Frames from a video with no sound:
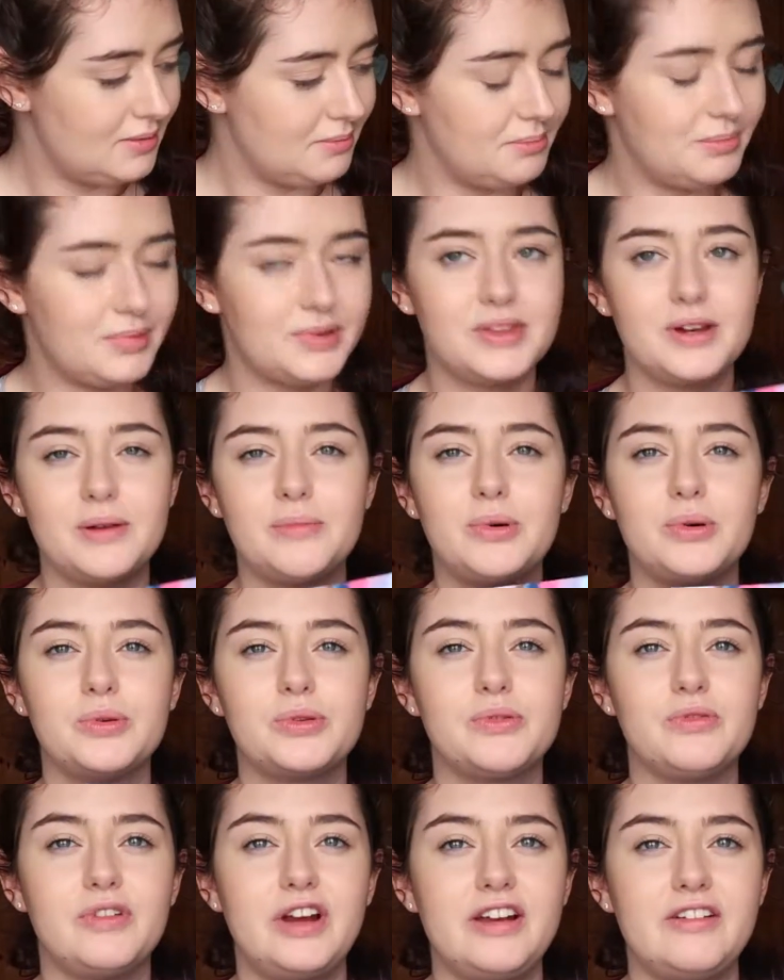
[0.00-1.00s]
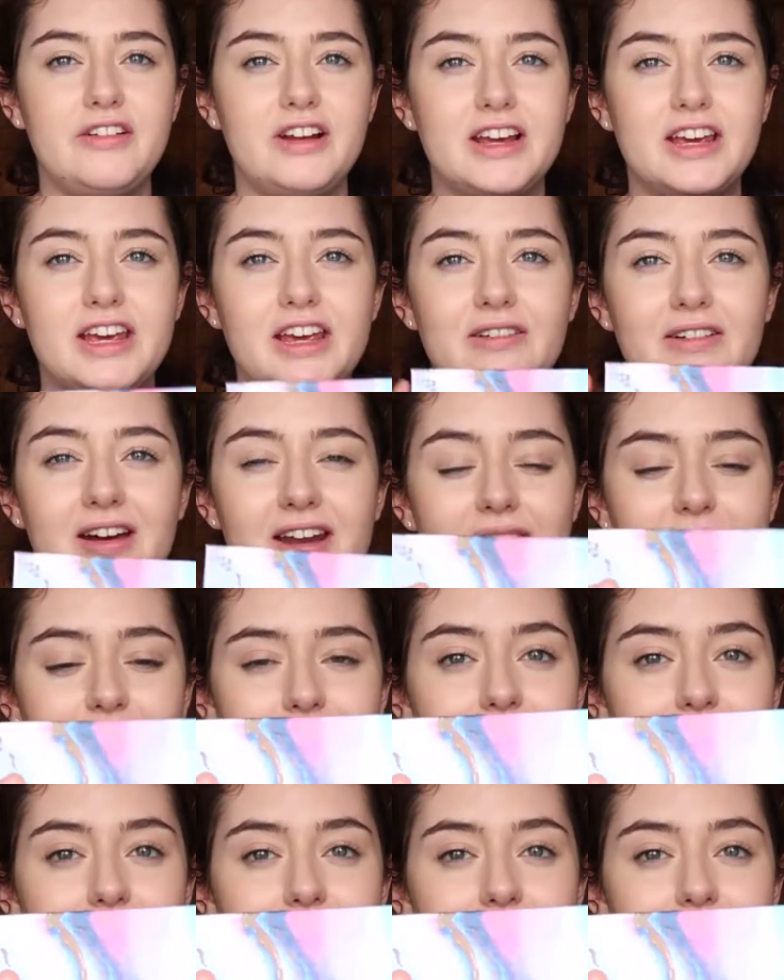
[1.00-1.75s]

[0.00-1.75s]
But they're both really cute, and I'm